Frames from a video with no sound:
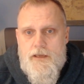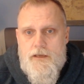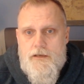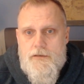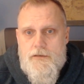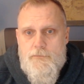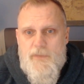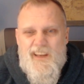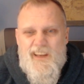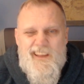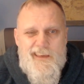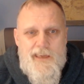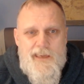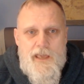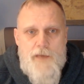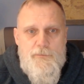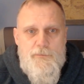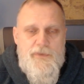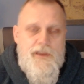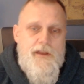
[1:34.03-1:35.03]
mini
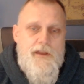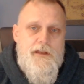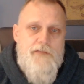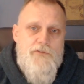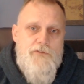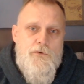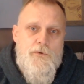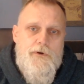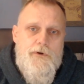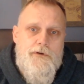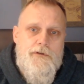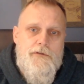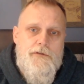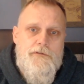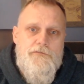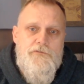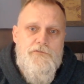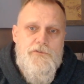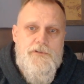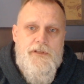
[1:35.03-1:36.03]
campaign, if you will,
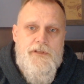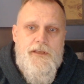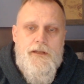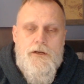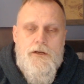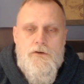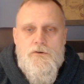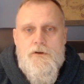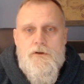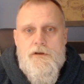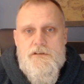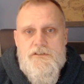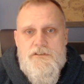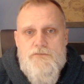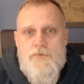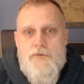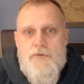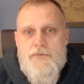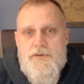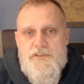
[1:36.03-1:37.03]
for to get across the
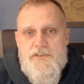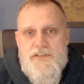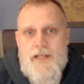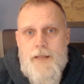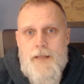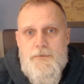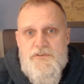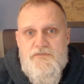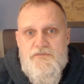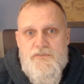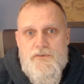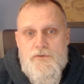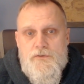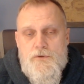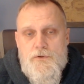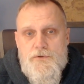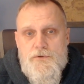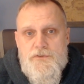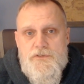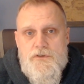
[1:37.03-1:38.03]
river, establish
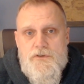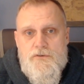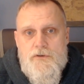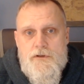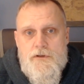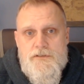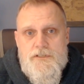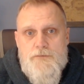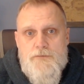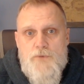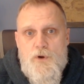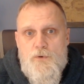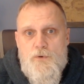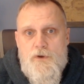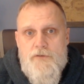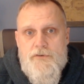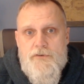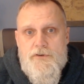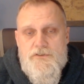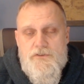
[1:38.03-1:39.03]
footholds across the Mar
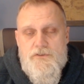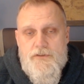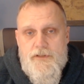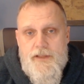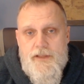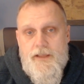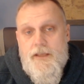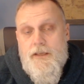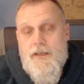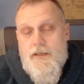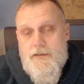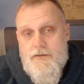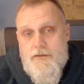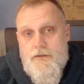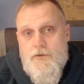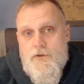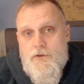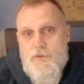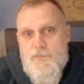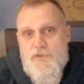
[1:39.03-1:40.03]
River so that they can
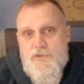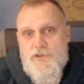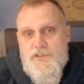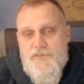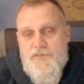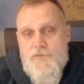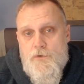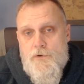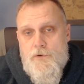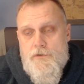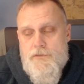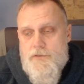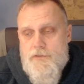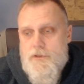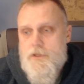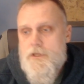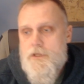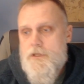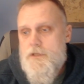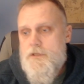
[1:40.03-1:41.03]
continue to push forth.
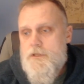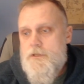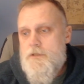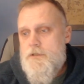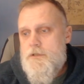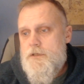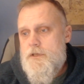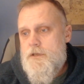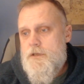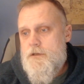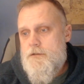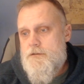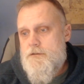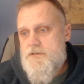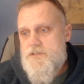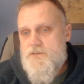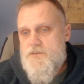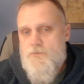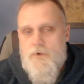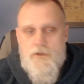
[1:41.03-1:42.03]
And
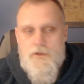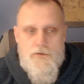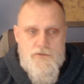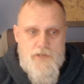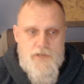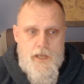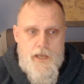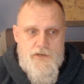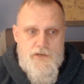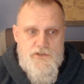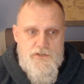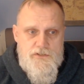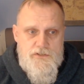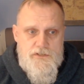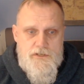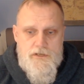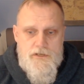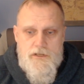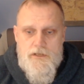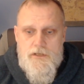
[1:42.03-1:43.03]
this is one of those
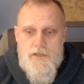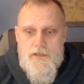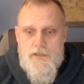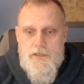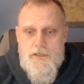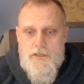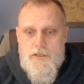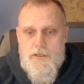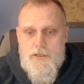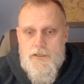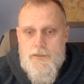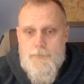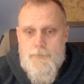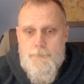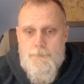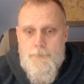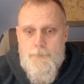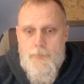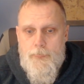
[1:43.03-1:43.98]
actions. Um,